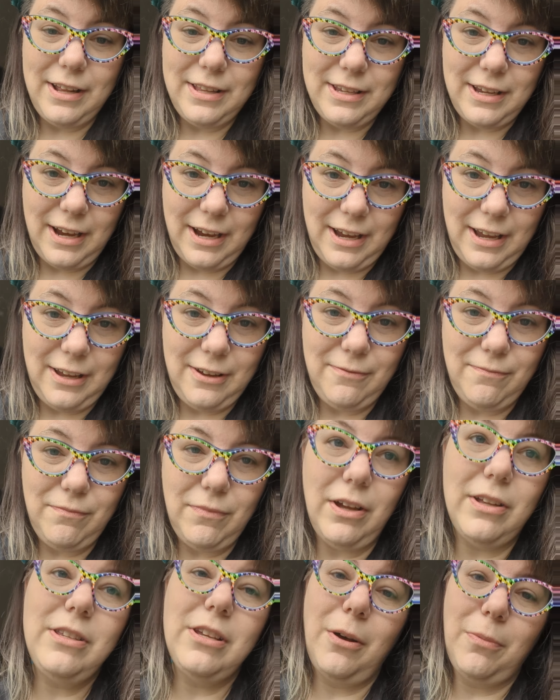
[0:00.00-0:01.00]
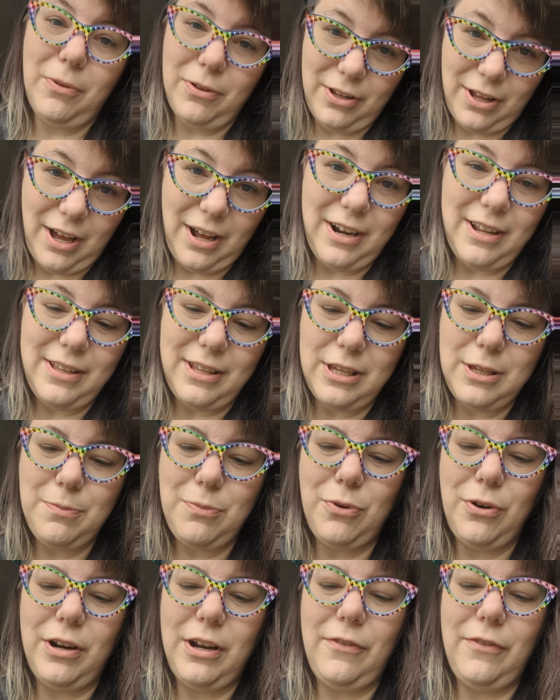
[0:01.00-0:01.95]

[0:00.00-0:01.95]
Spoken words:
tie a double knot at this point.